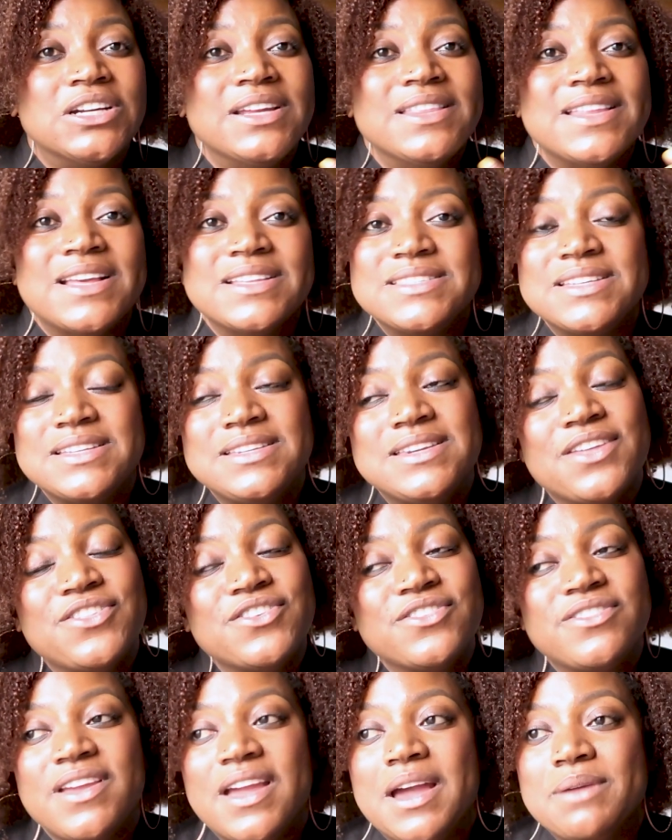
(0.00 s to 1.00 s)
and that's
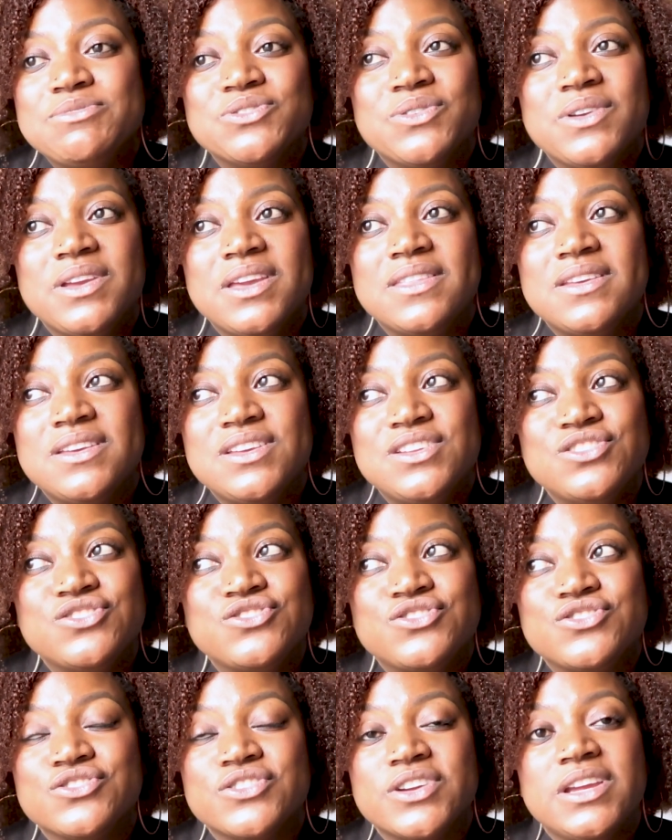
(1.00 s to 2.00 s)
another thing I'm doing in the
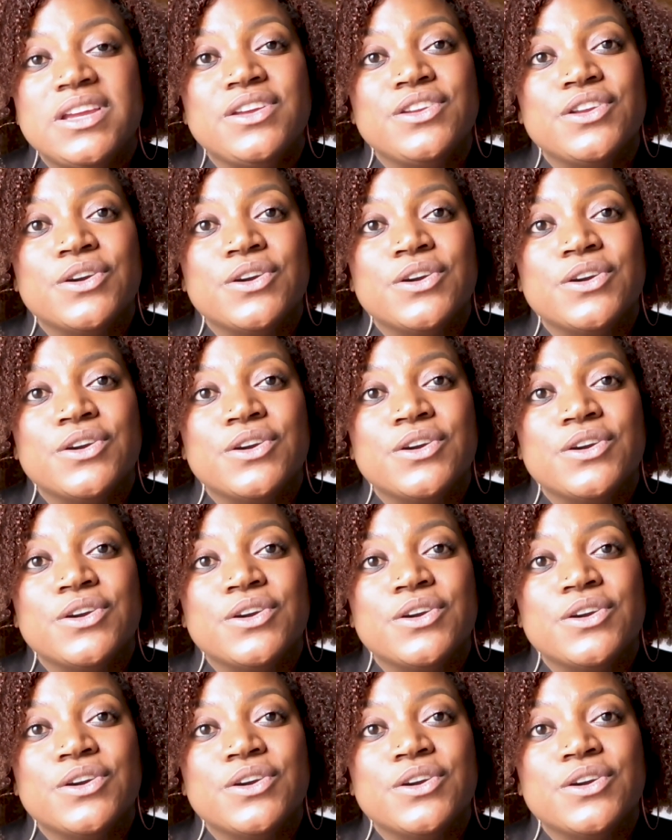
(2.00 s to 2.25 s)
industry.